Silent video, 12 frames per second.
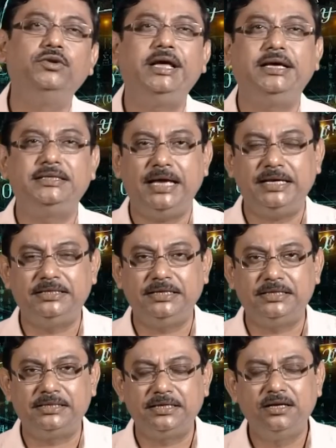the
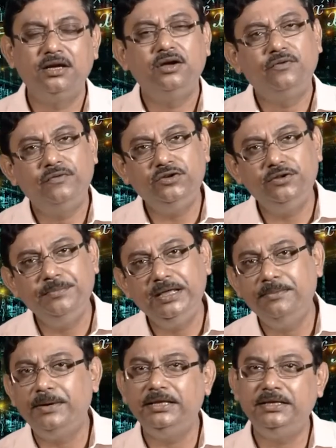x-axis. What do you
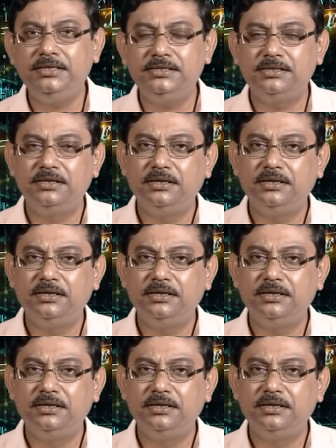mean by this?